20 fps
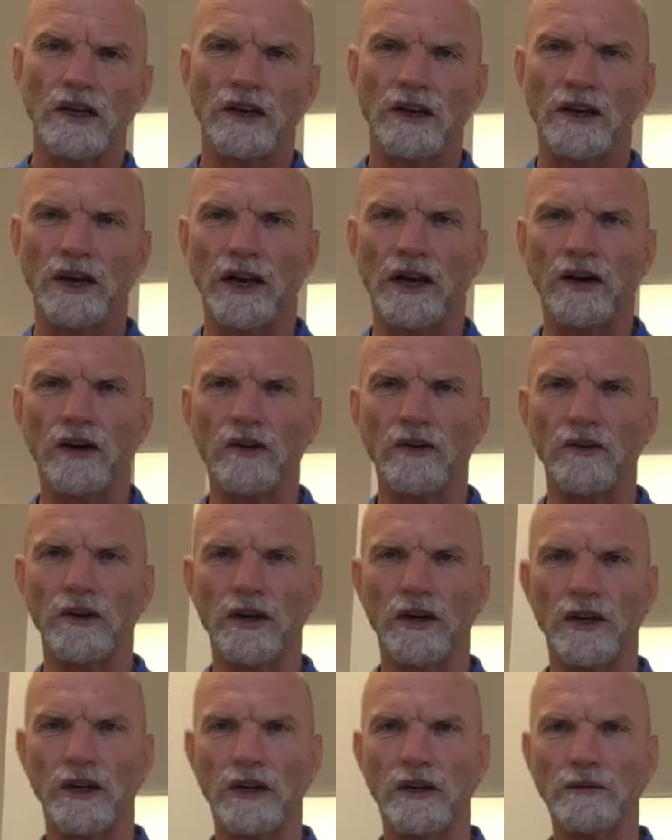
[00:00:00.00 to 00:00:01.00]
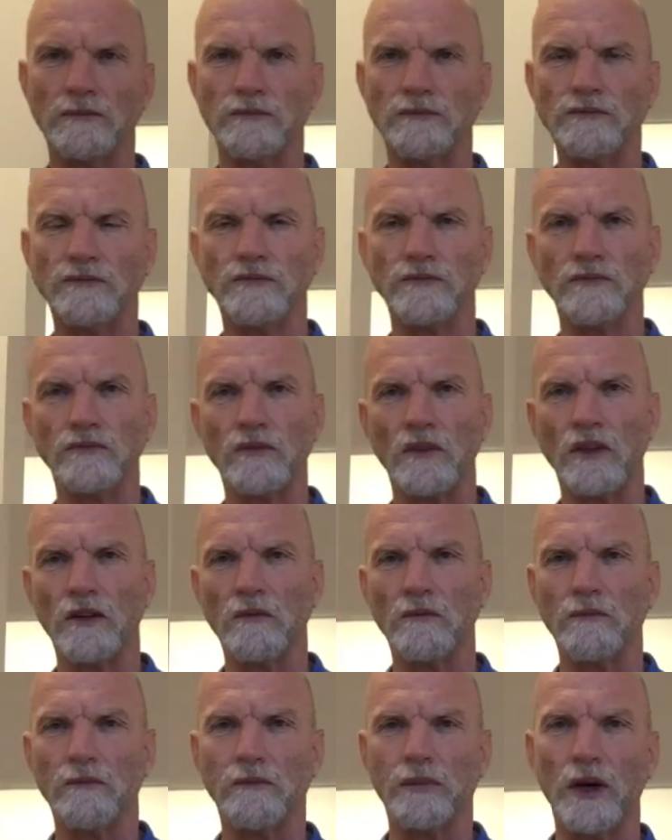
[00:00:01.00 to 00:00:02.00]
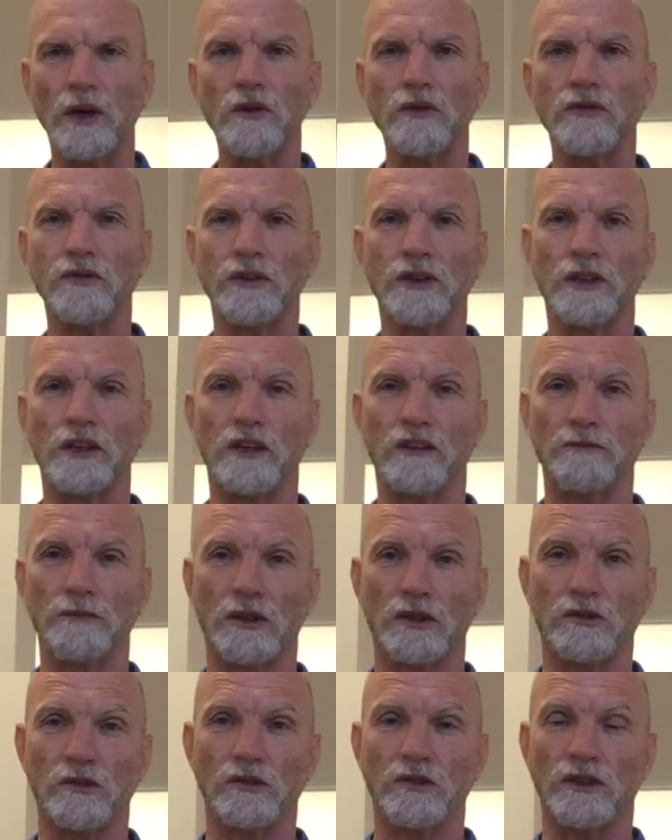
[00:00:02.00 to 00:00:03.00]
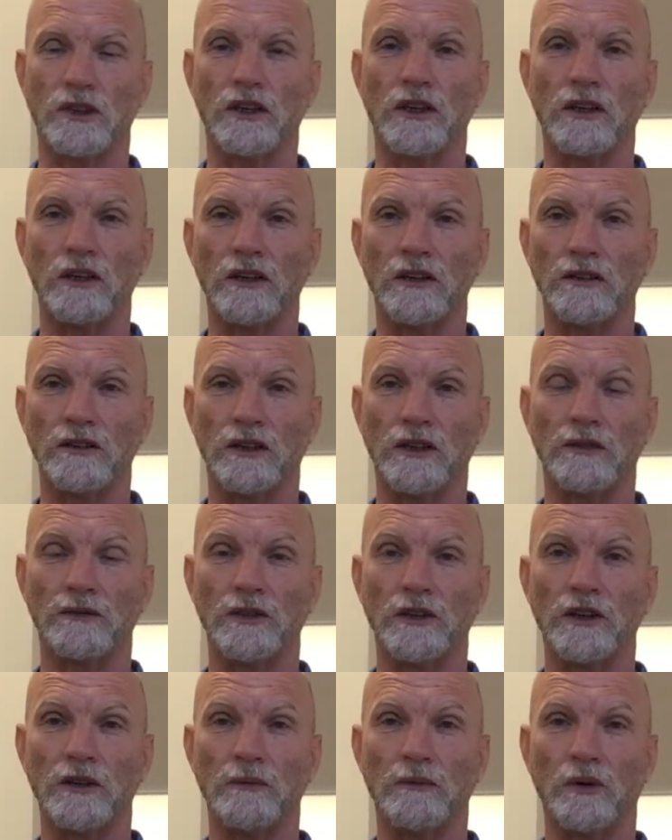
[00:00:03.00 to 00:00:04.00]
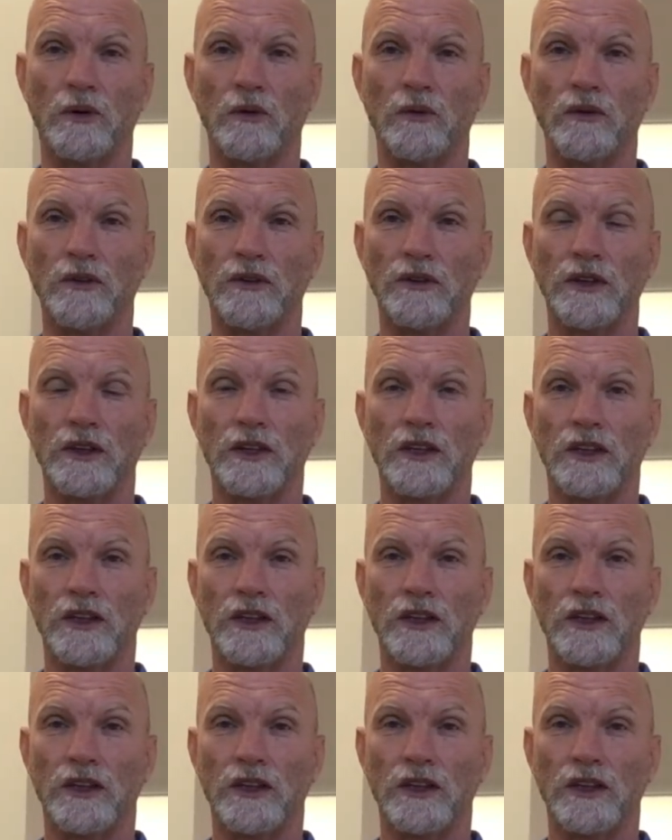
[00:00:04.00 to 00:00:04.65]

Now both calf muscles are very important.